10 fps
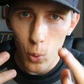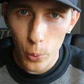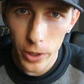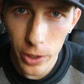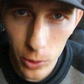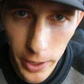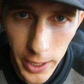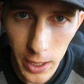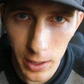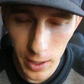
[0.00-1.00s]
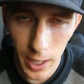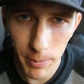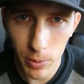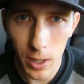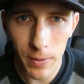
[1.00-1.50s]
We're creating a
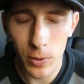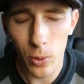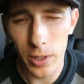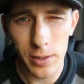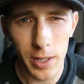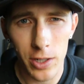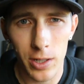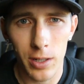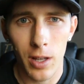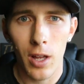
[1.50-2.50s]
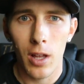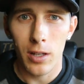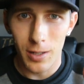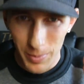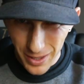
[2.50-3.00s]
nonprofit organization
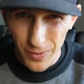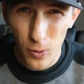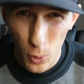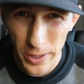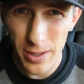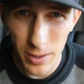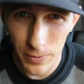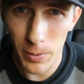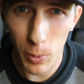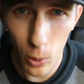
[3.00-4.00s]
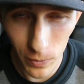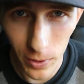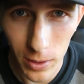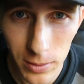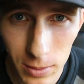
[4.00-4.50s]
to be the voice of the pole
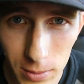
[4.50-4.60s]
vault.